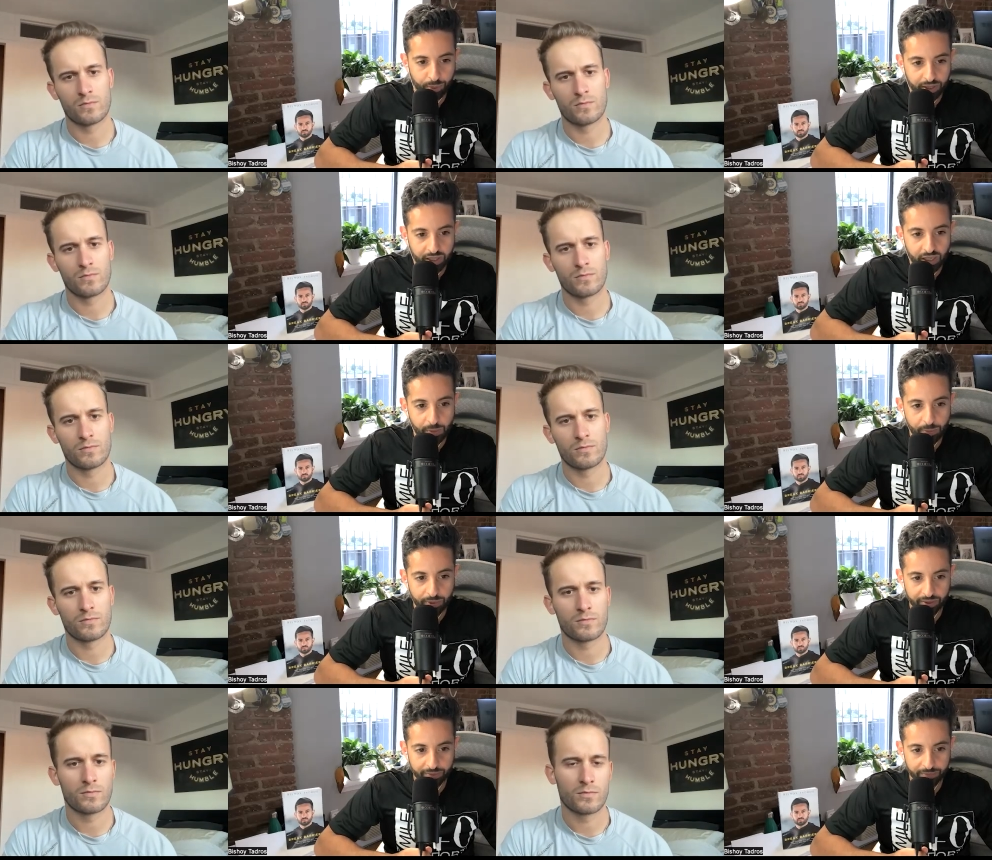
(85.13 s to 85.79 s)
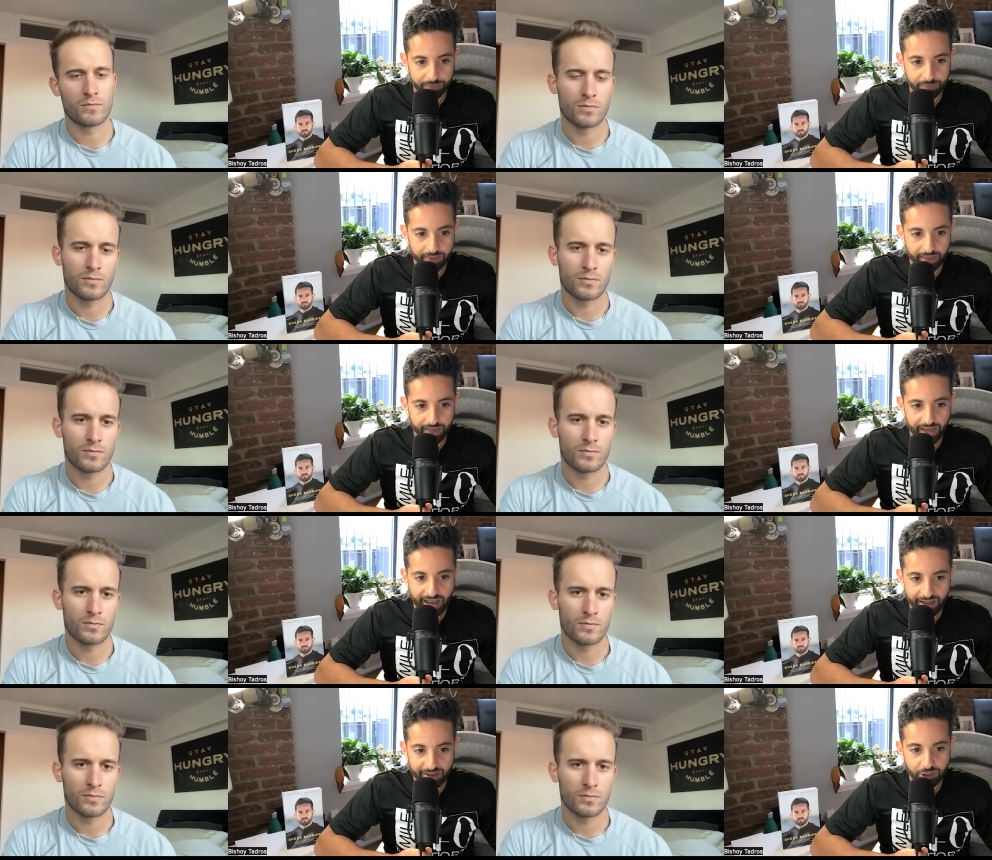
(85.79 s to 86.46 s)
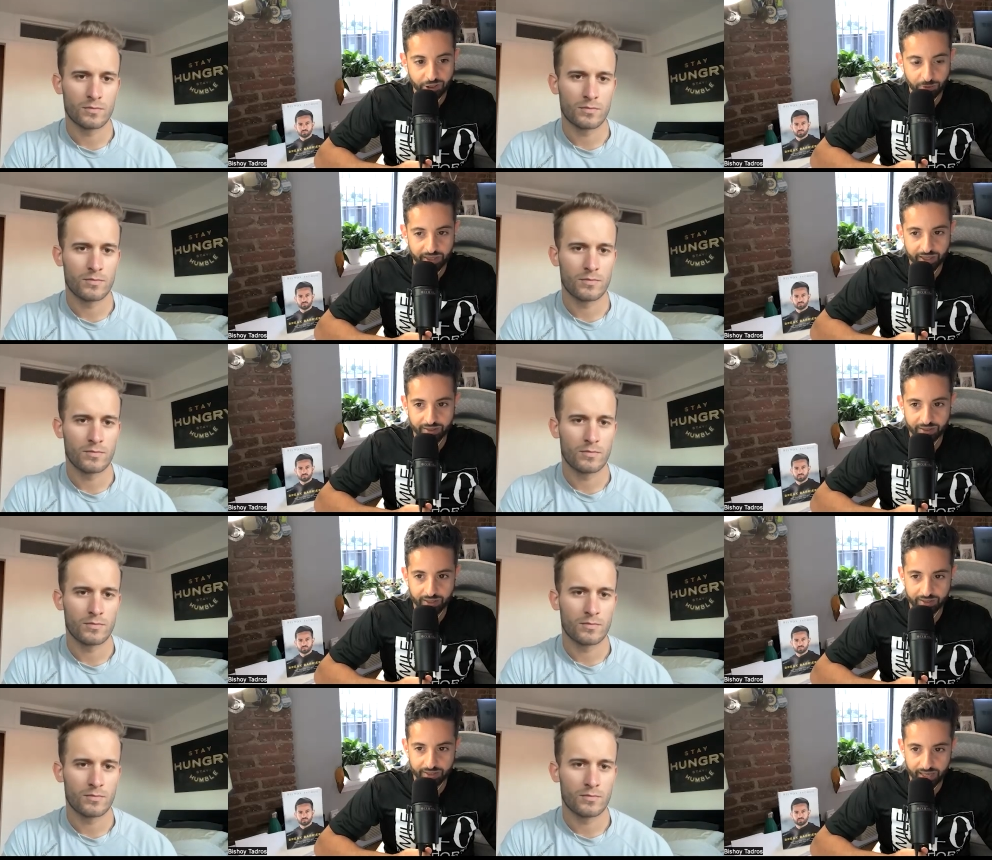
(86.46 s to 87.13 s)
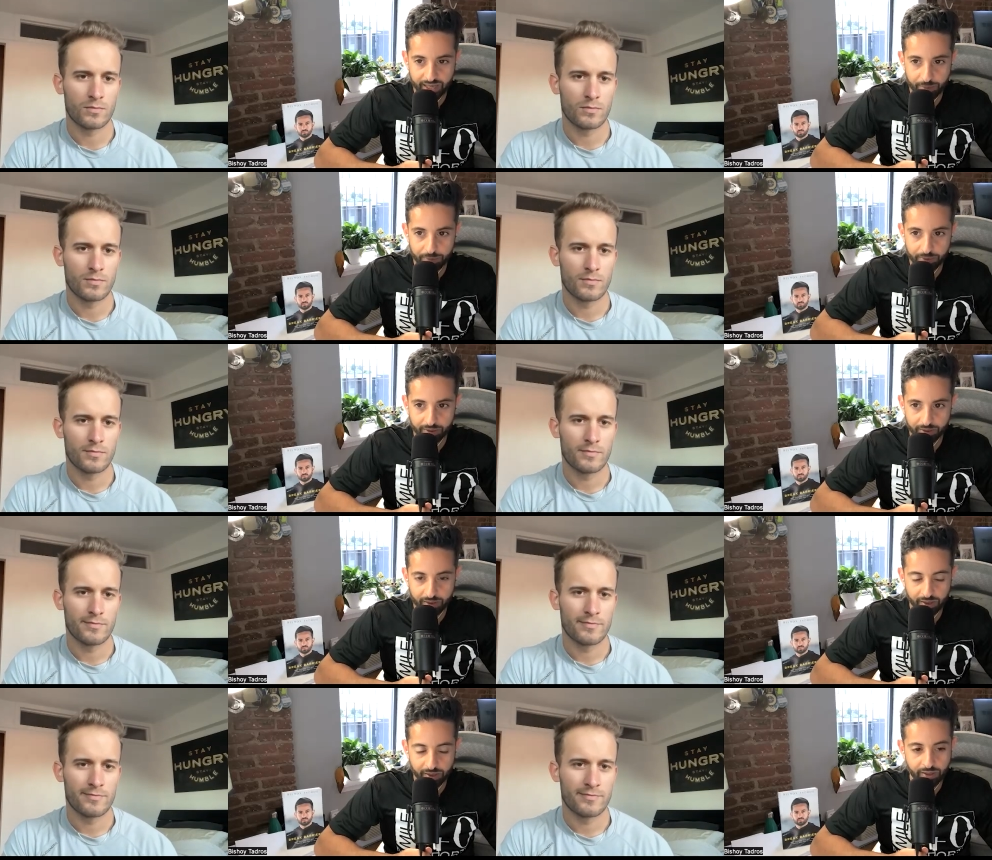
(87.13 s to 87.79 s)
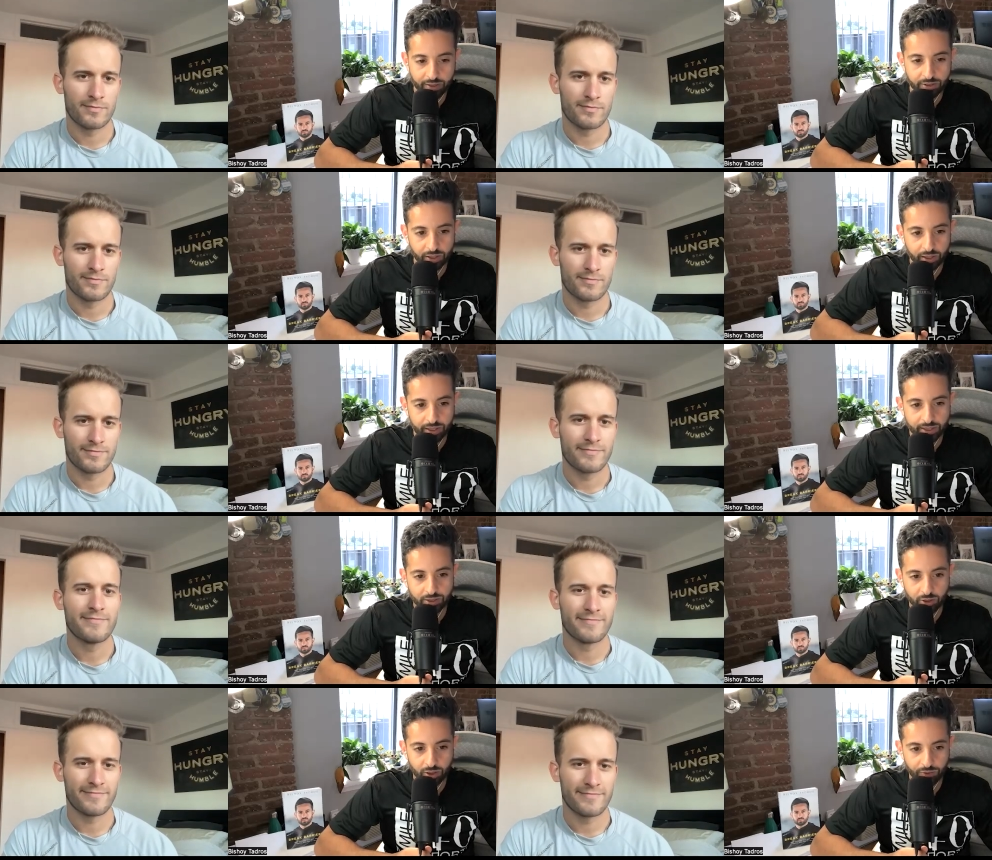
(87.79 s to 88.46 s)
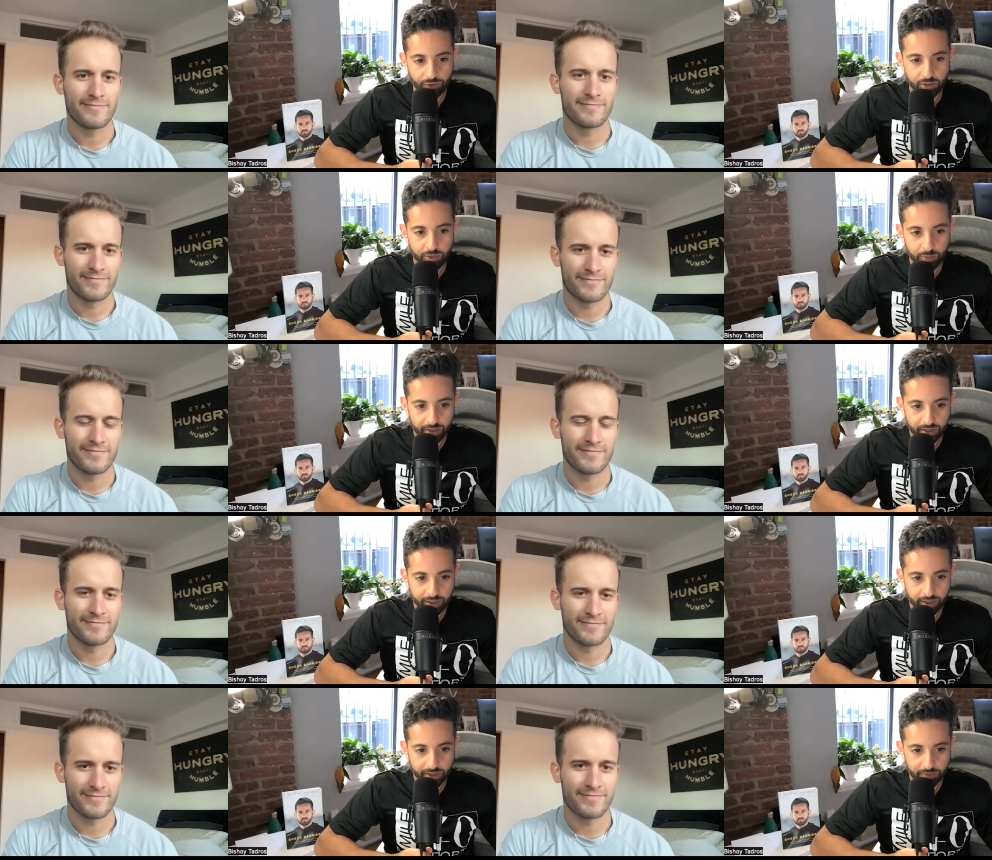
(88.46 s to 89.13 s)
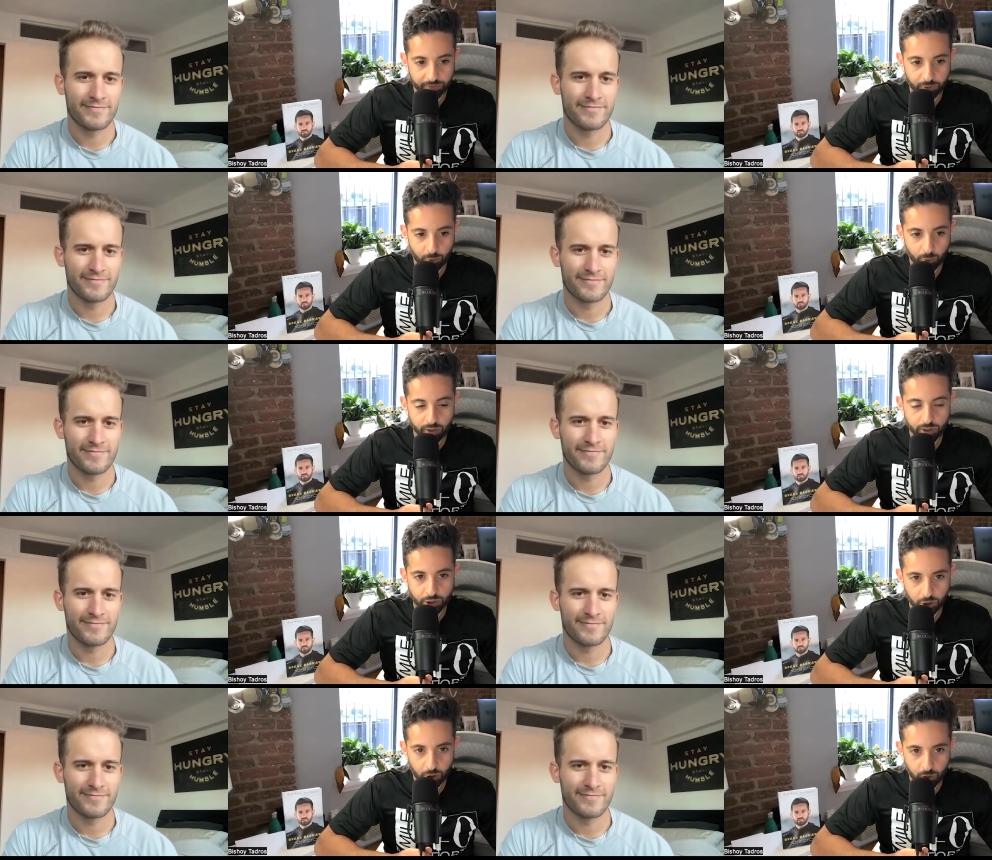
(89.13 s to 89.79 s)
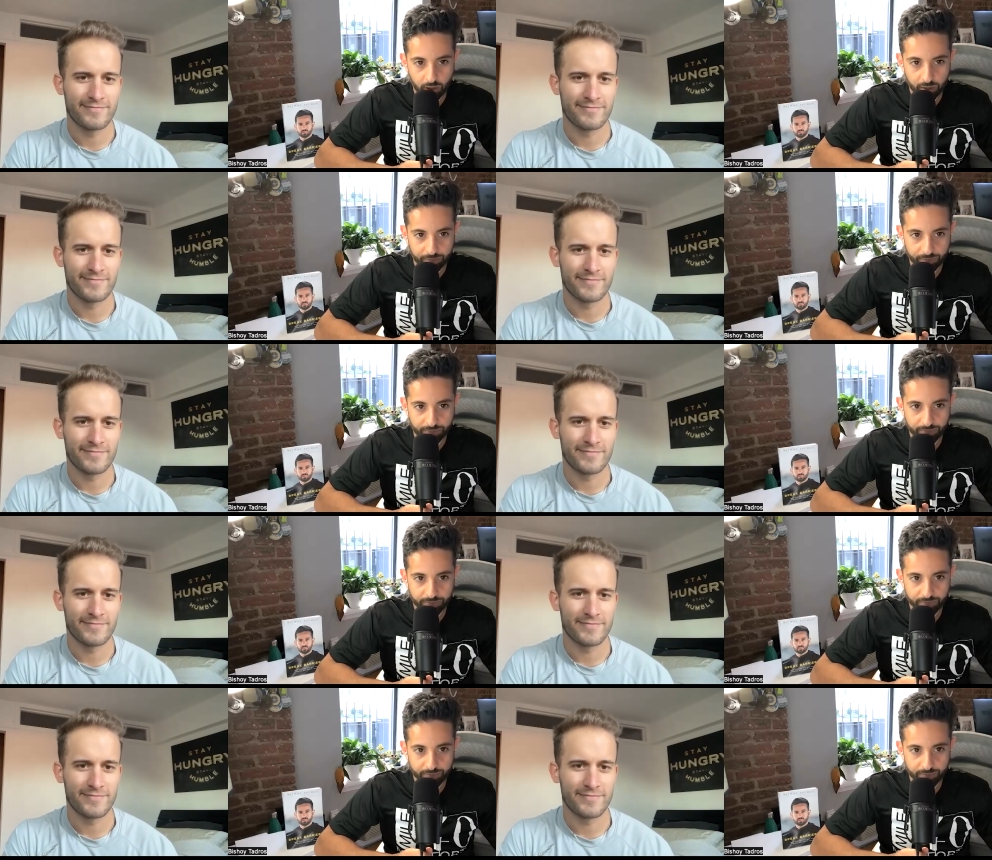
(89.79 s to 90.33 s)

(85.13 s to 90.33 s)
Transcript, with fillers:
Speaker 1: pick up on how did you make things happen? So let's start from the beginning. Where'd you grow up?